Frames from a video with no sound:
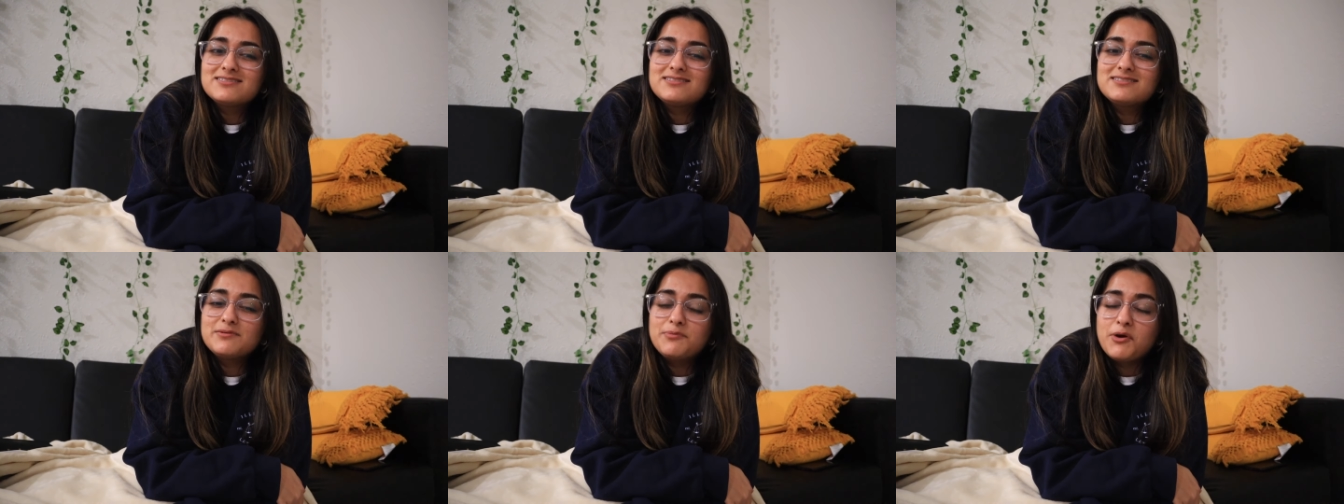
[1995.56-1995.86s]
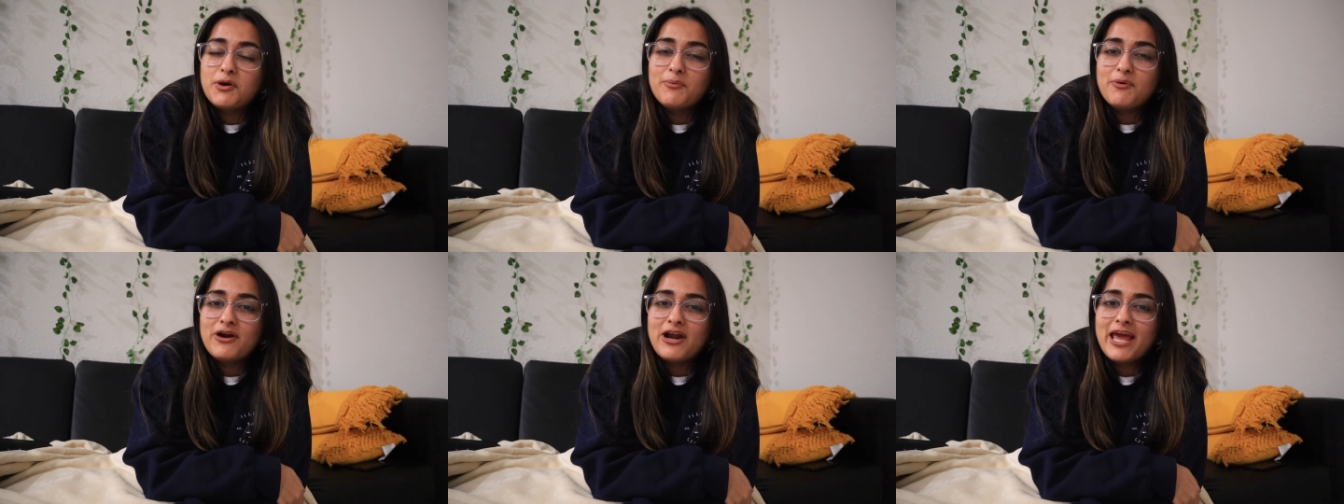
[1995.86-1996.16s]

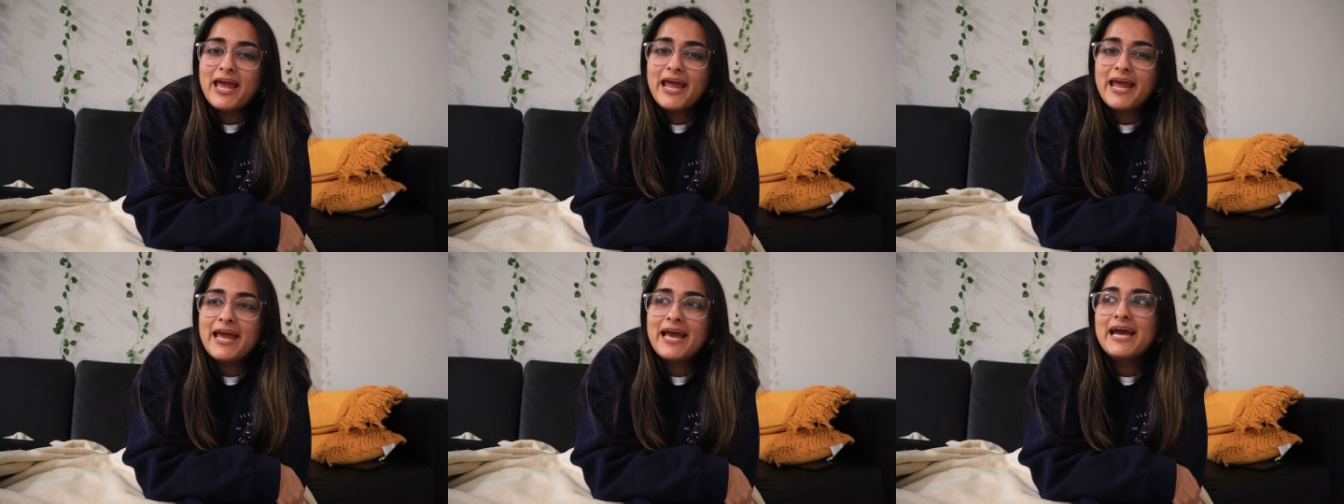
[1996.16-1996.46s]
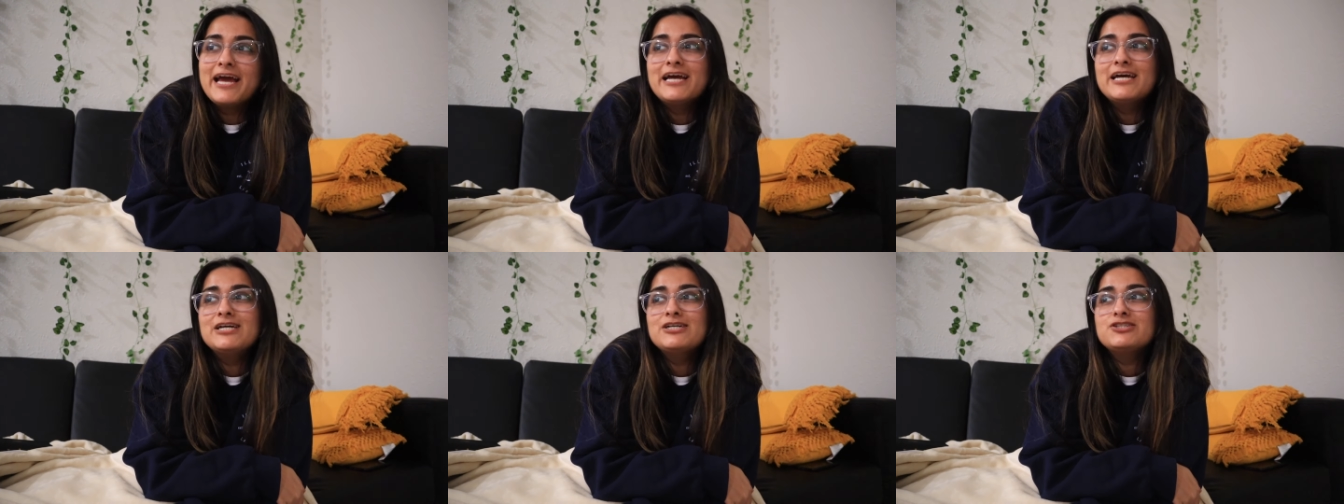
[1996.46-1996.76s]
tomorrow morning
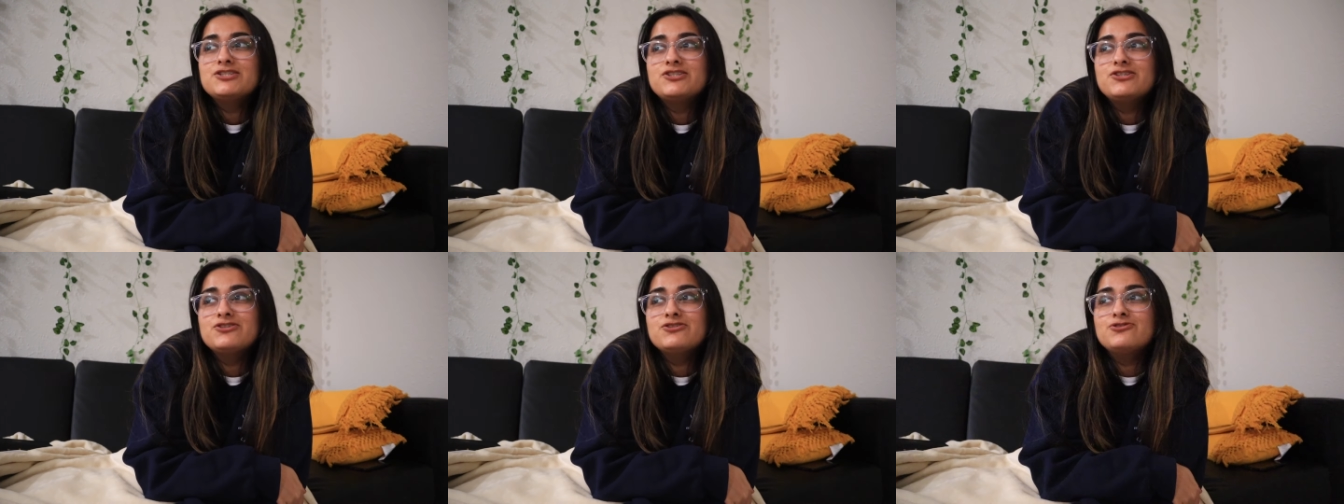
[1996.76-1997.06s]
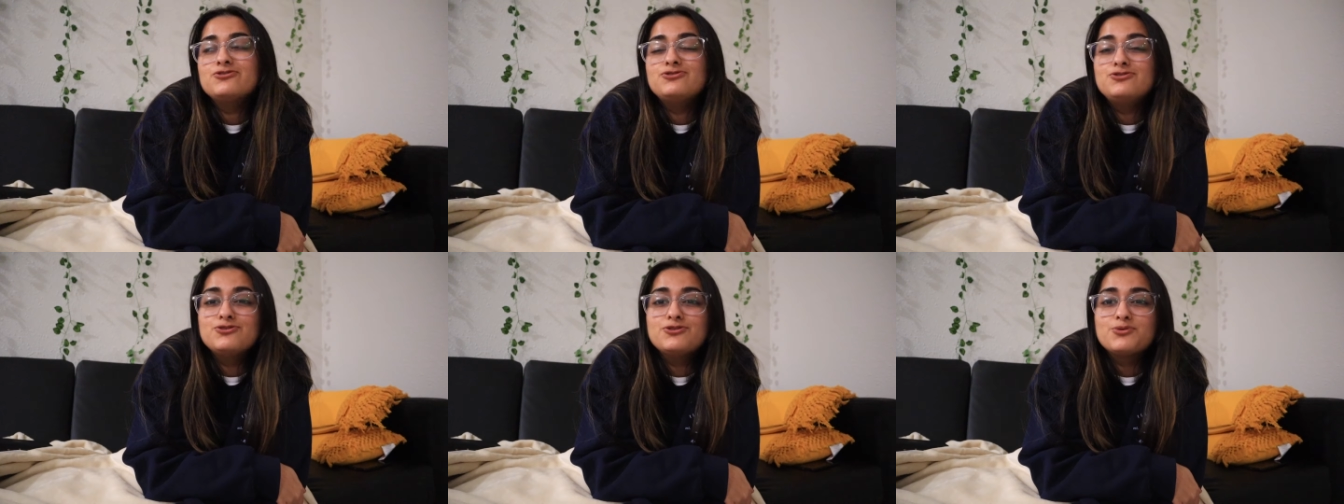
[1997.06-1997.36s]

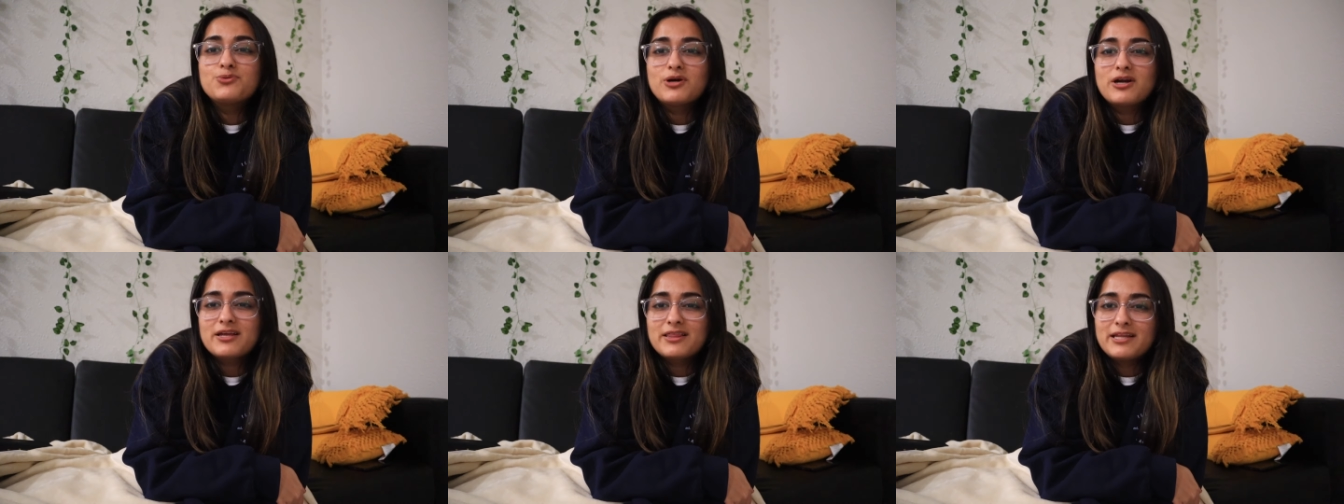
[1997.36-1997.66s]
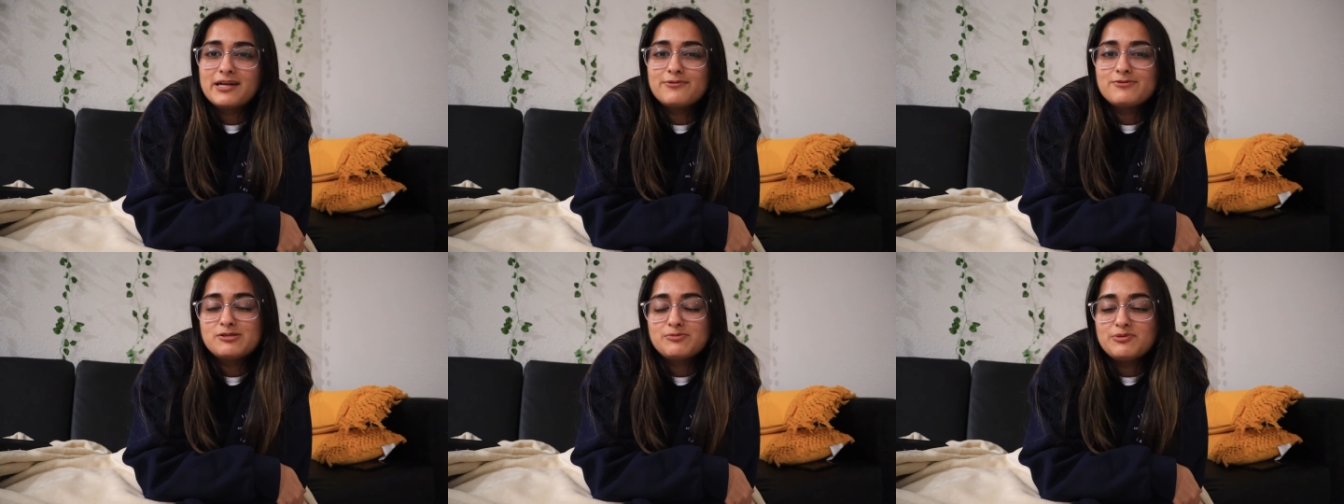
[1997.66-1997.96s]
to do the work
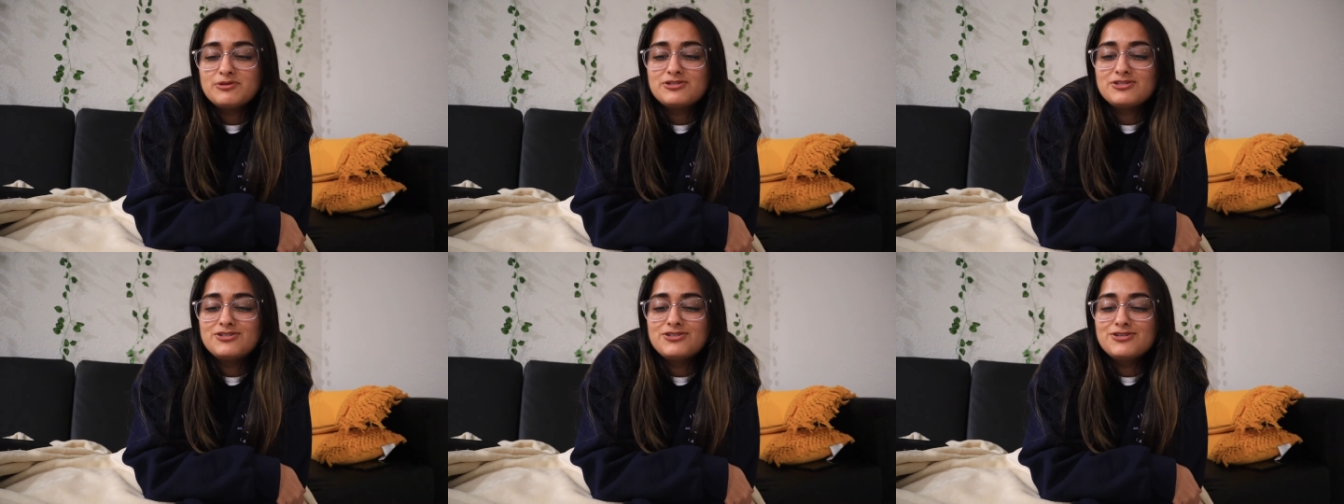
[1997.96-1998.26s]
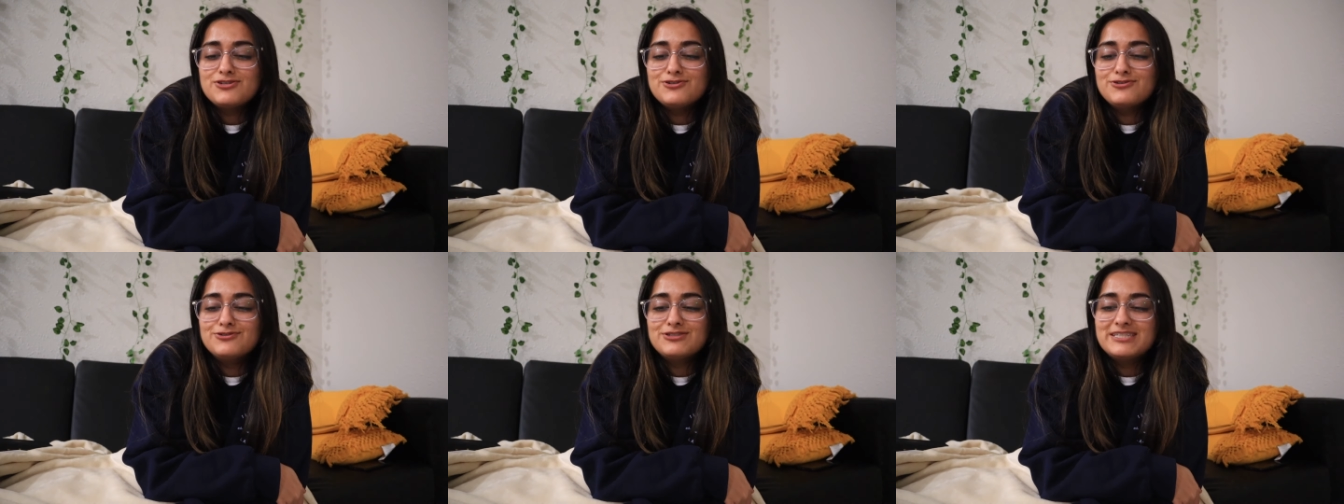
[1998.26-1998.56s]
that I was supposed to
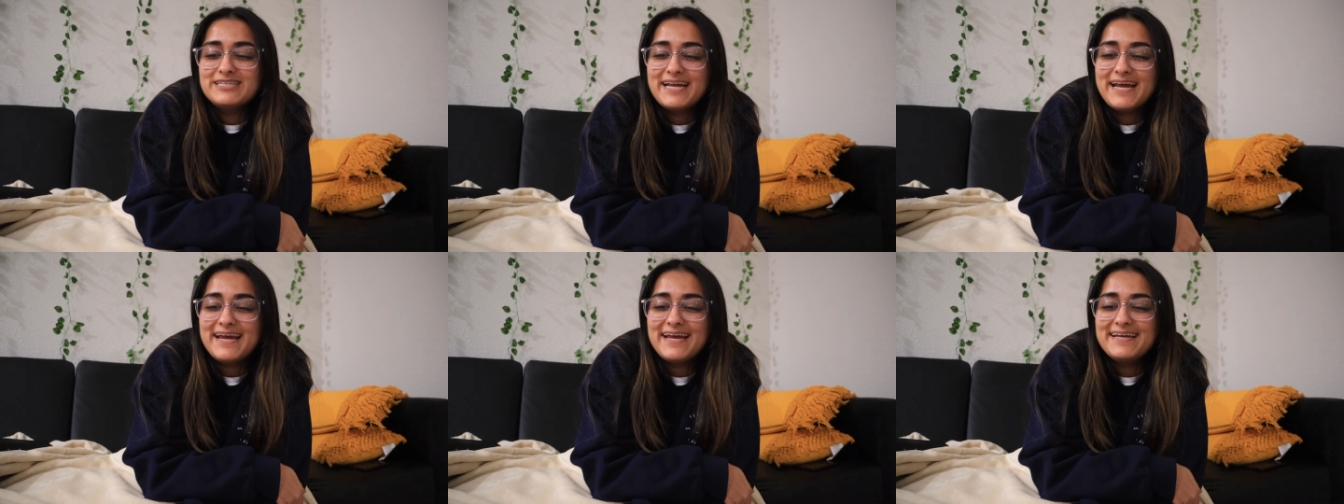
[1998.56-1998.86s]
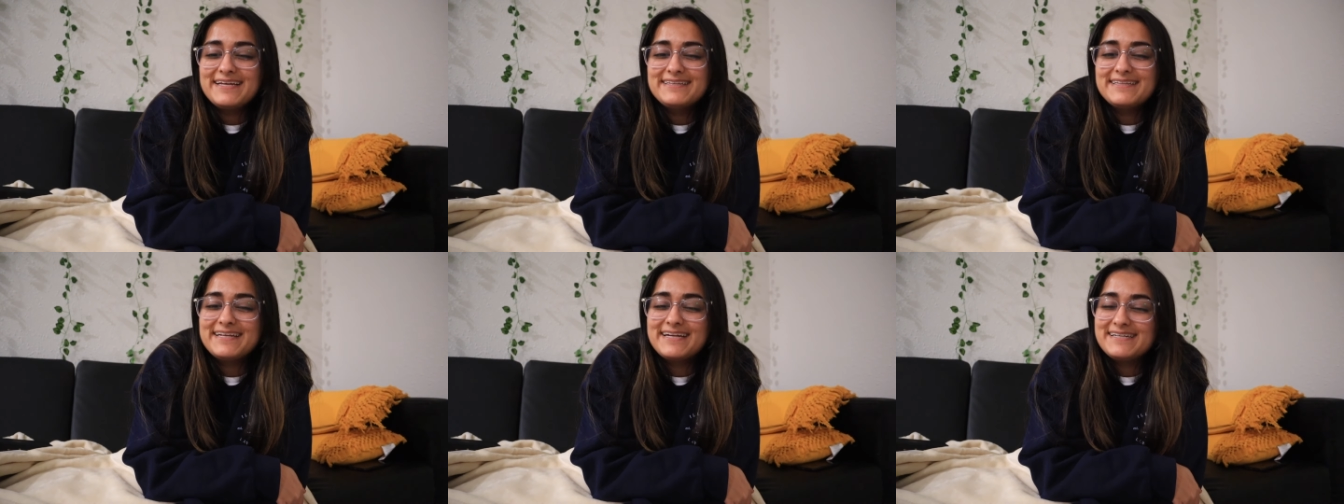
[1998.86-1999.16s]
do
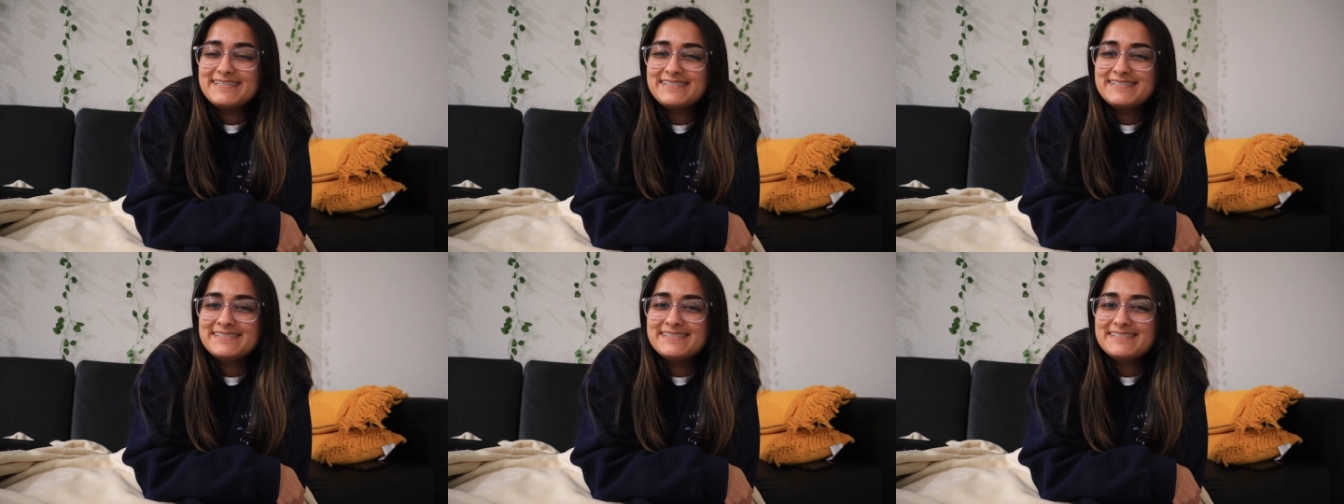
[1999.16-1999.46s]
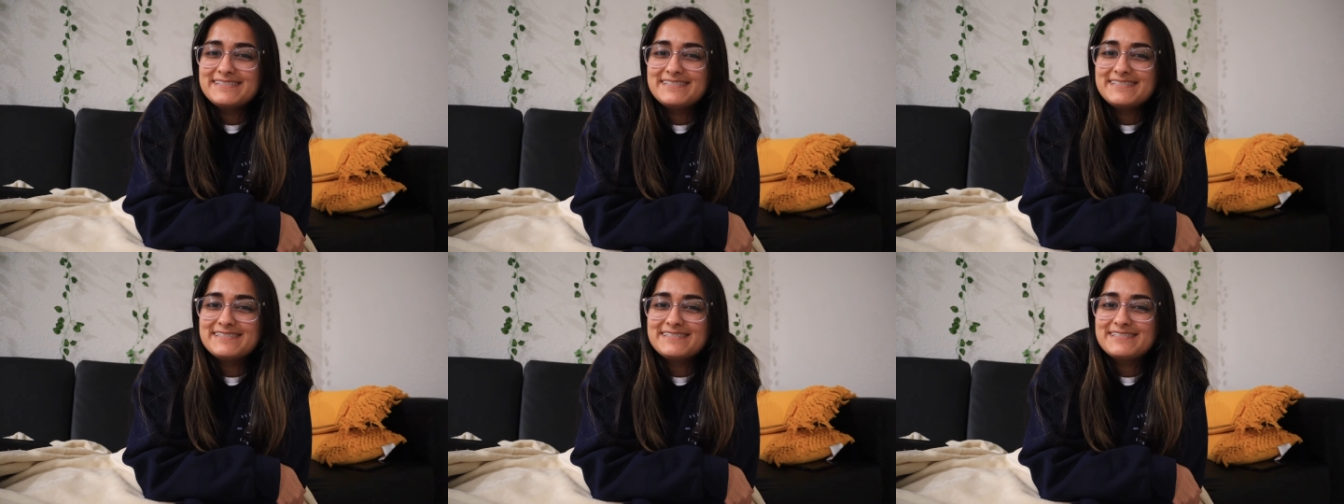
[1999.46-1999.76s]
today that I
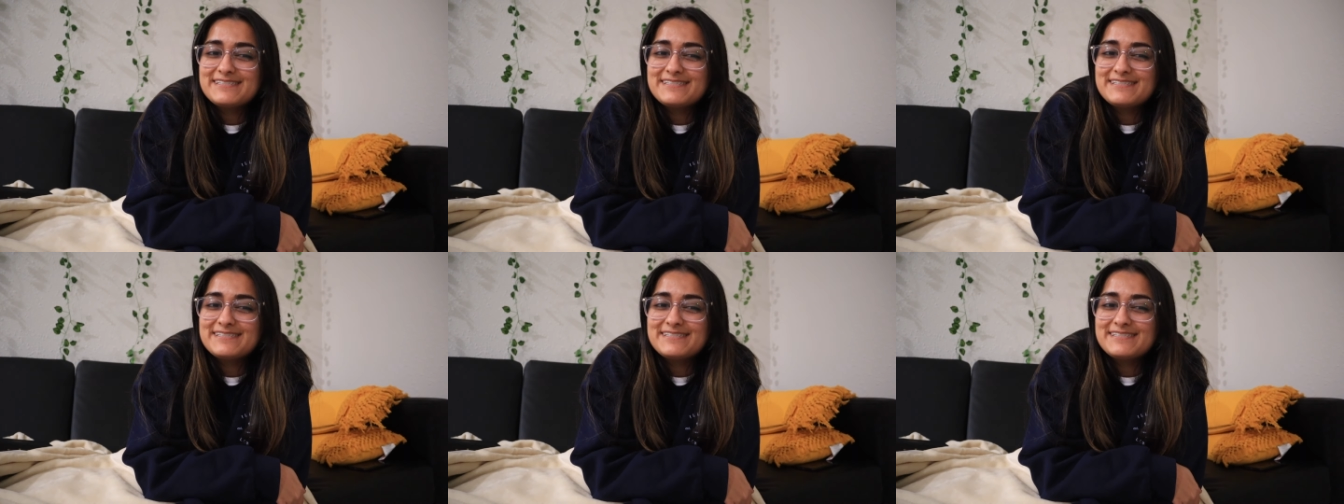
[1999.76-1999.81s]
didn't.